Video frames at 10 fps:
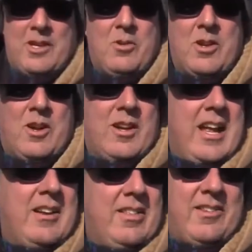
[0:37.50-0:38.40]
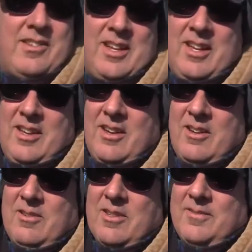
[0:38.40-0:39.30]
really going on out in the city, you
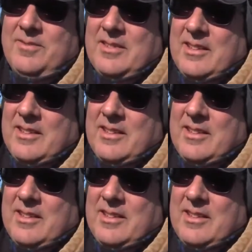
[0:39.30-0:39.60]
know.